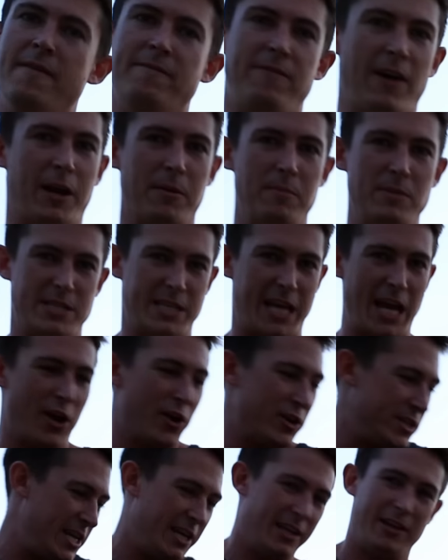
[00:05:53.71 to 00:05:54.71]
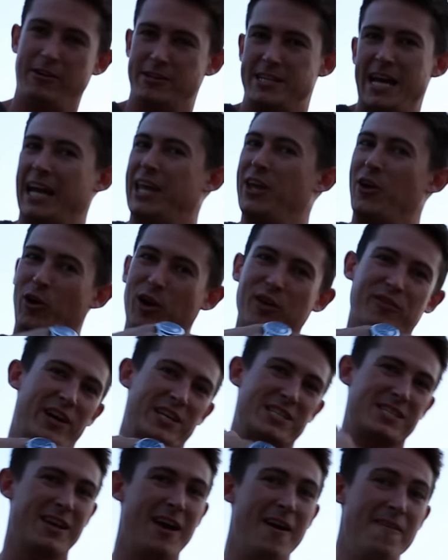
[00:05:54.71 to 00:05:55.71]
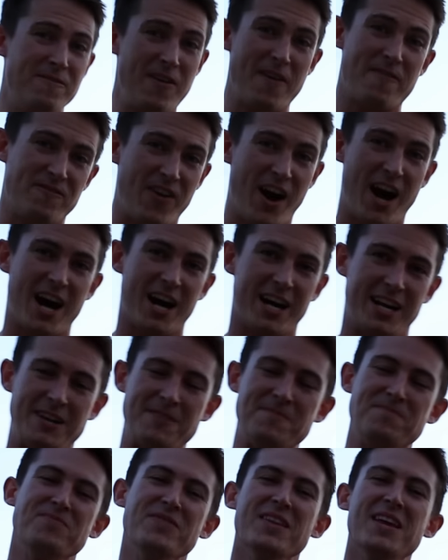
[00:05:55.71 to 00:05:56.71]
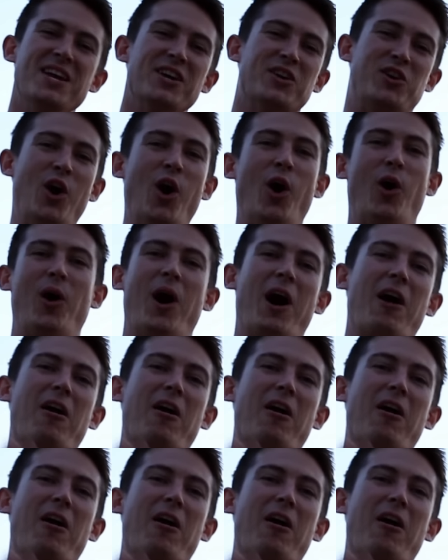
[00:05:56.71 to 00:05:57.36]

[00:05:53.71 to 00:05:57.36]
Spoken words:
Fucking mosquitoes here, they're attacking all of us. Fit fun. Cool,